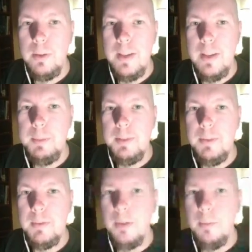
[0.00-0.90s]
There are
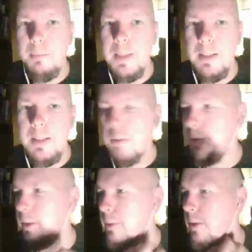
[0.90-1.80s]
many others out there
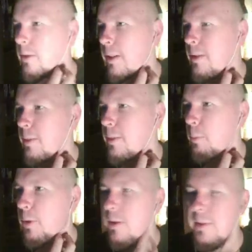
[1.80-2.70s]
like this, but there are
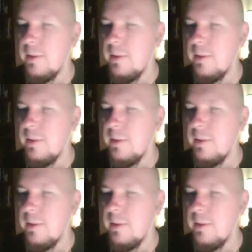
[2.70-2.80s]
none